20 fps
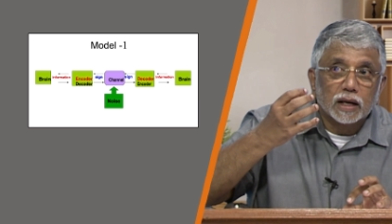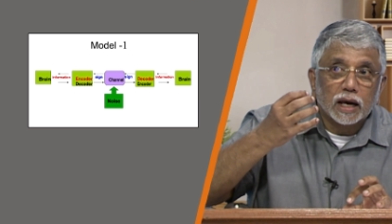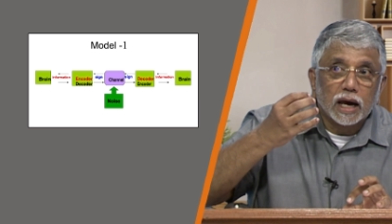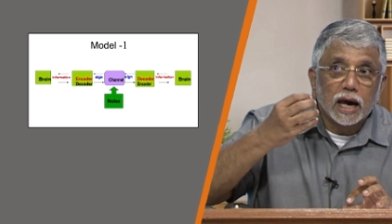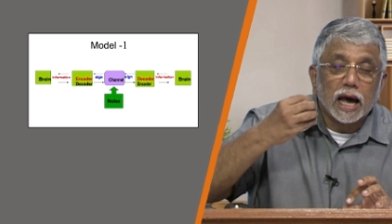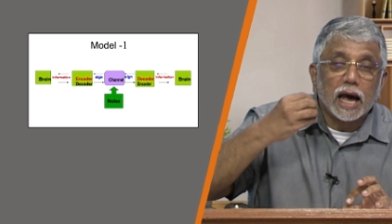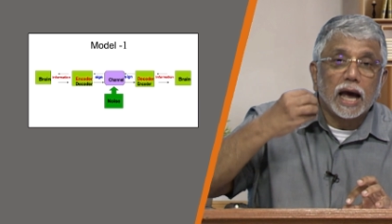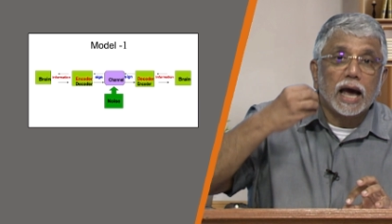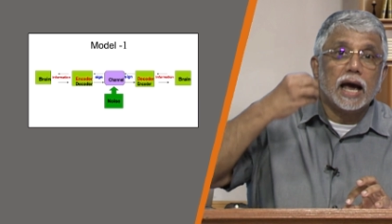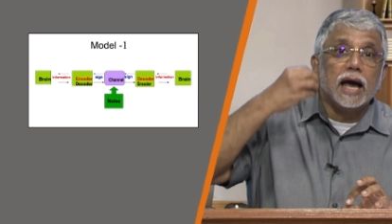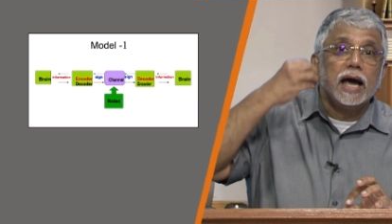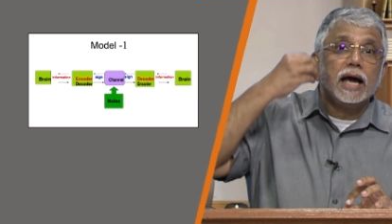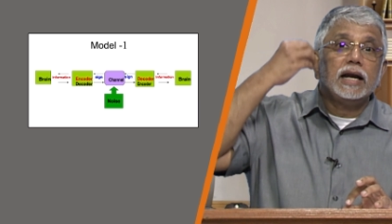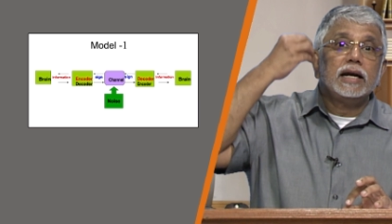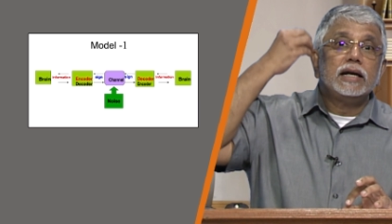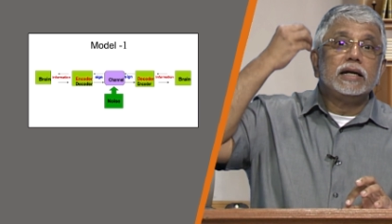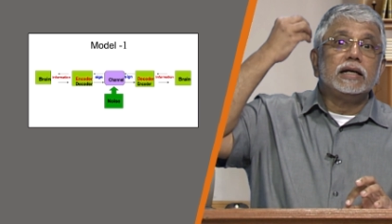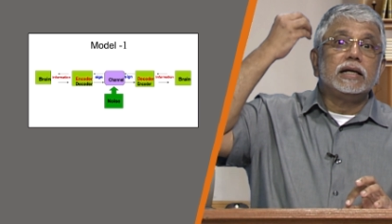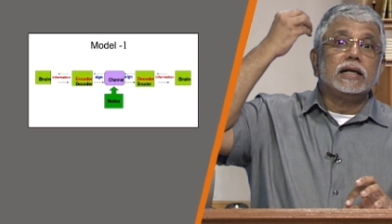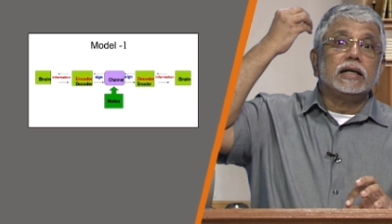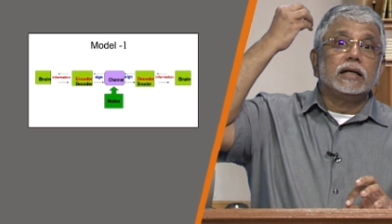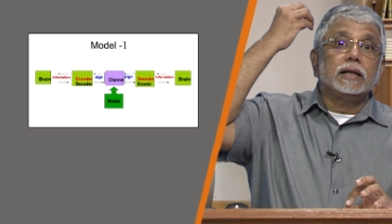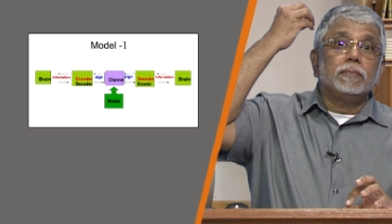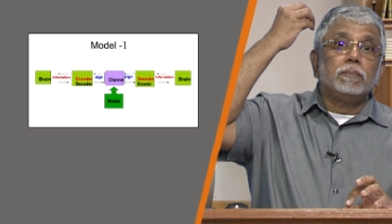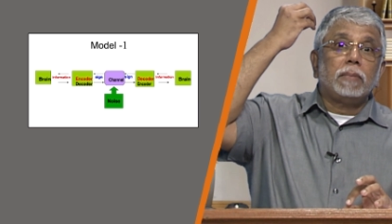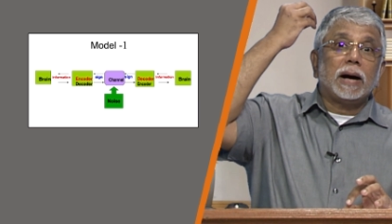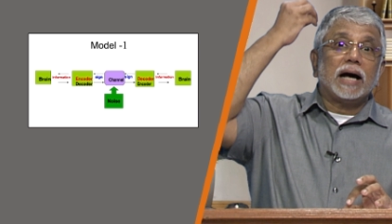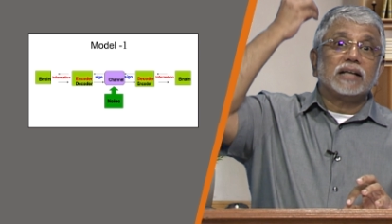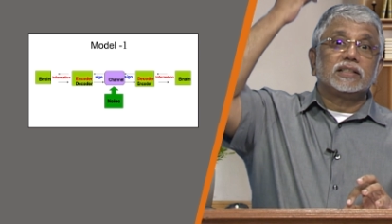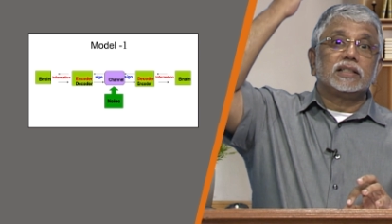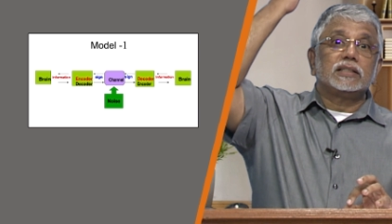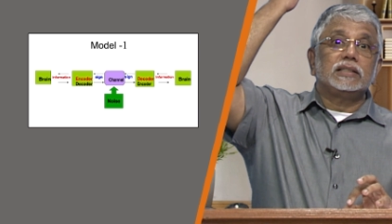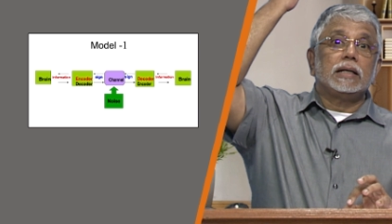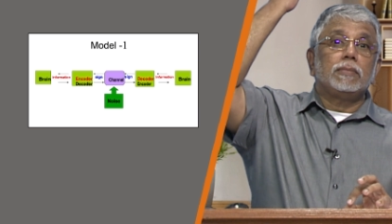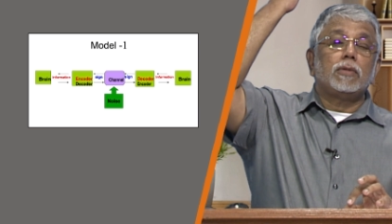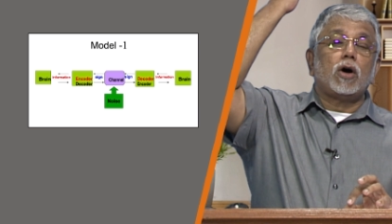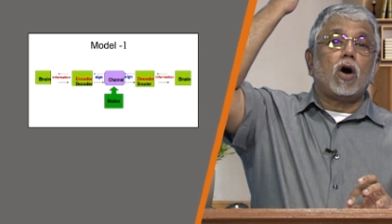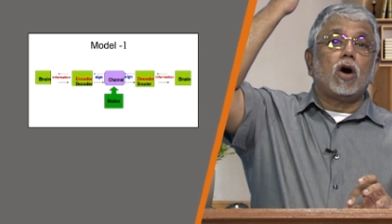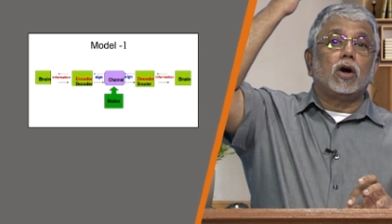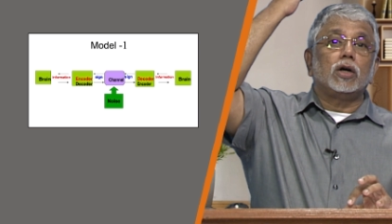and passes them
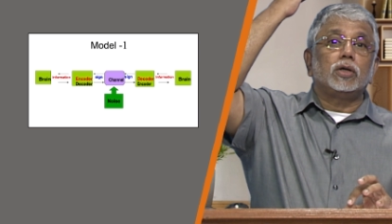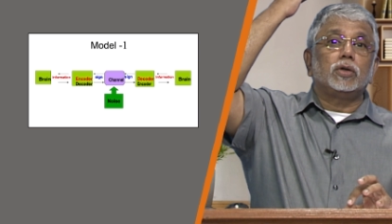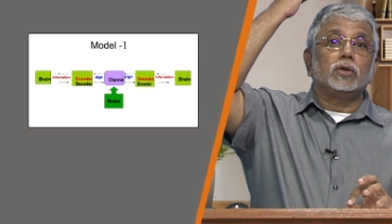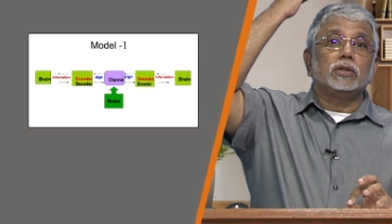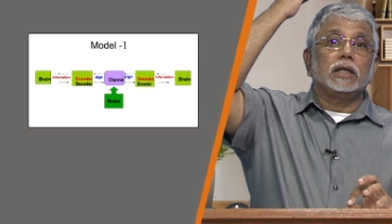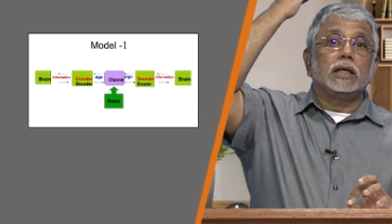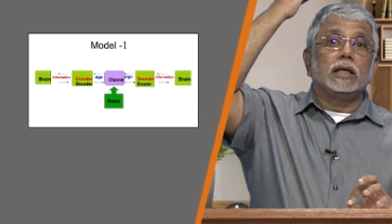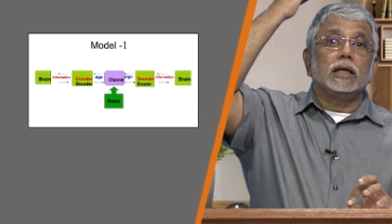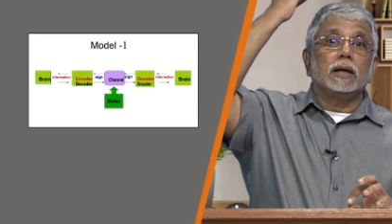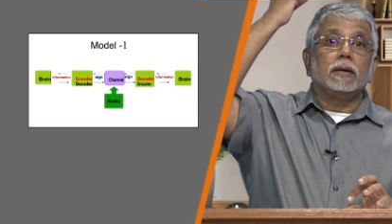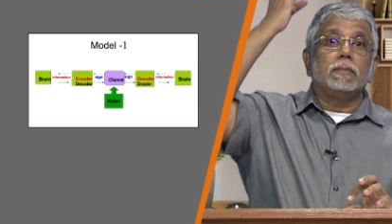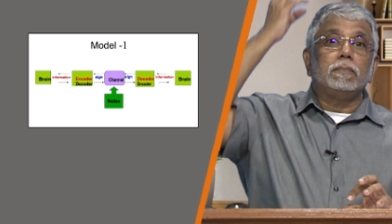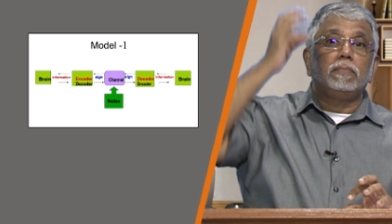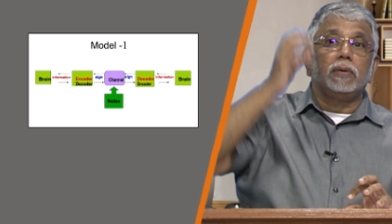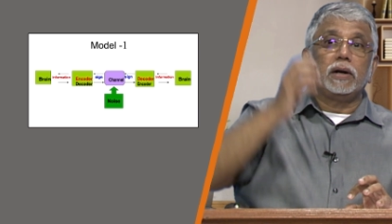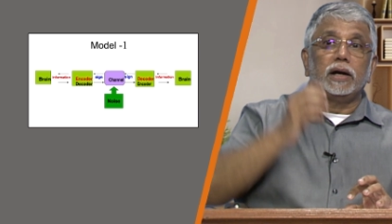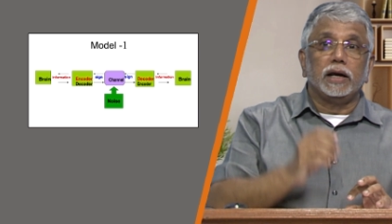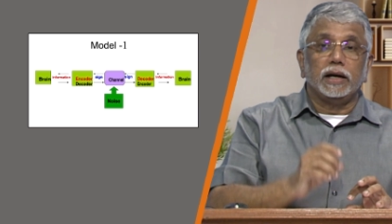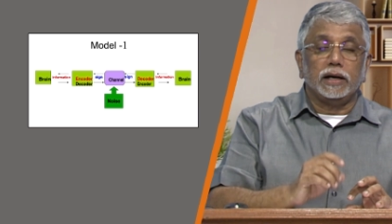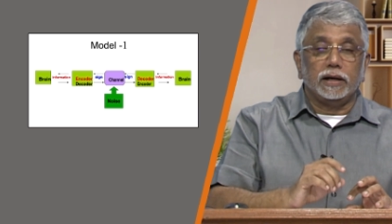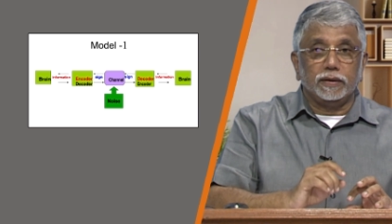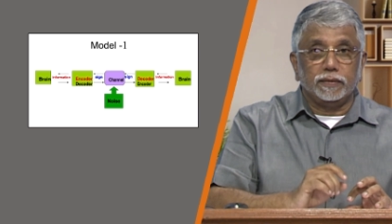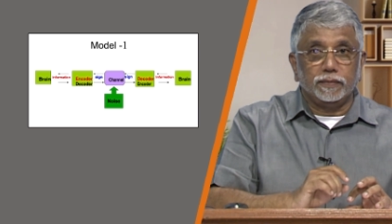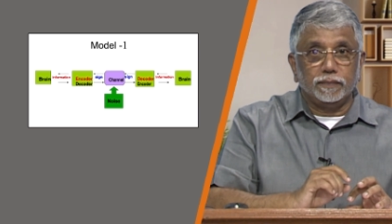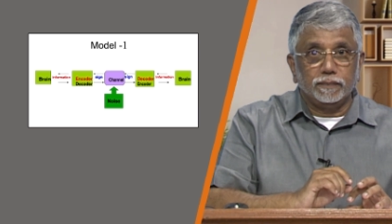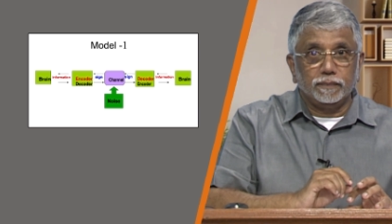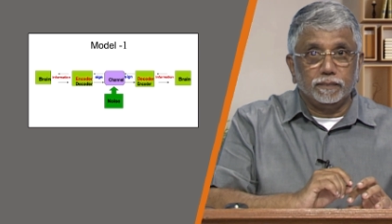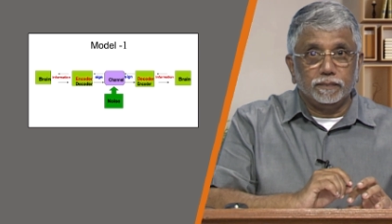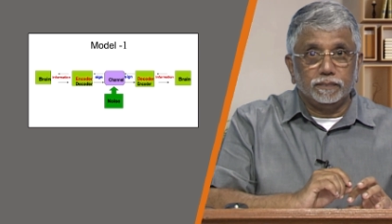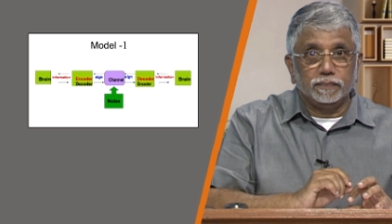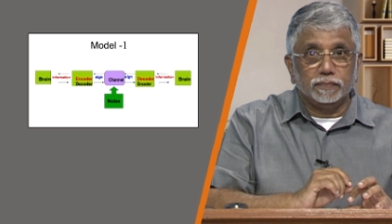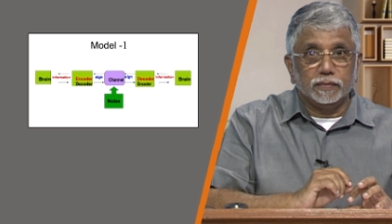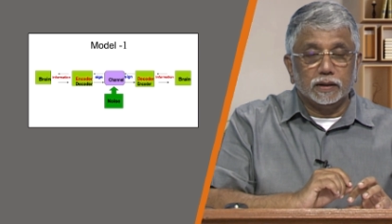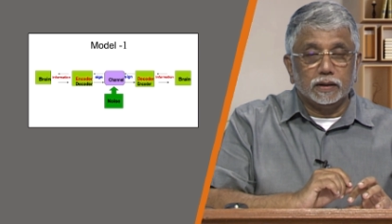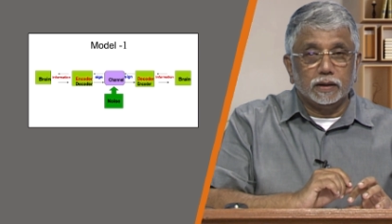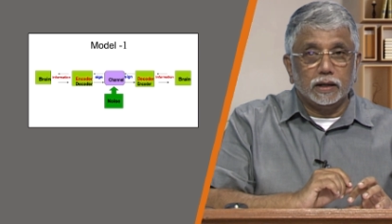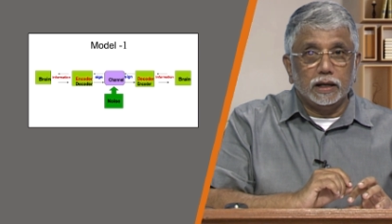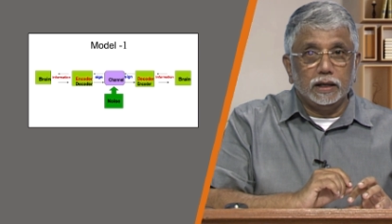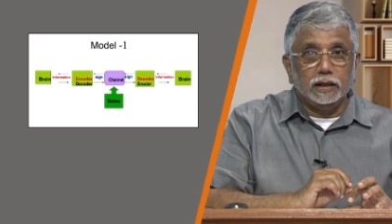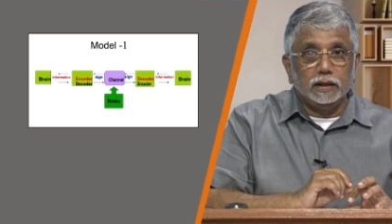on to the brain,
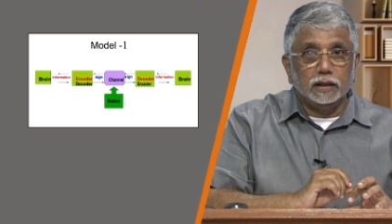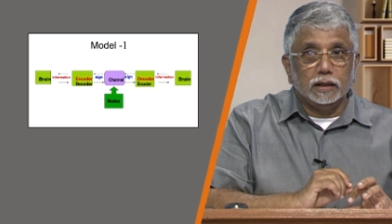right?